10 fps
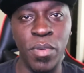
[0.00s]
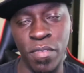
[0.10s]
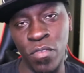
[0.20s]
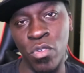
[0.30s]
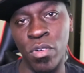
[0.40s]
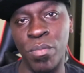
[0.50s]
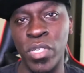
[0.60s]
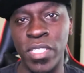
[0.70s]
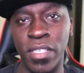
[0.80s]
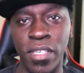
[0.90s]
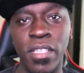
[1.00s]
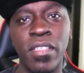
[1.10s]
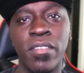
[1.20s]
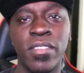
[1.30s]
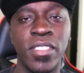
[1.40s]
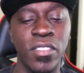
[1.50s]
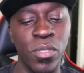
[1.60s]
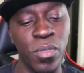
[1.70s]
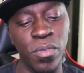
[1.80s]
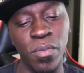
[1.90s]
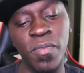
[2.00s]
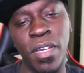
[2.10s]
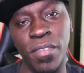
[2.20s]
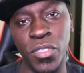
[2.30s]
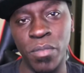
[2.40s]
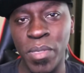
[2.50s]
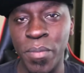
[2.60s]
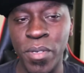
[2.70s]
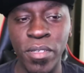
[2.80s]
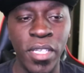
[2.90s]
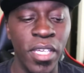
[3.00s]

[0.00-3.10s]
for pre-sale to 500 people,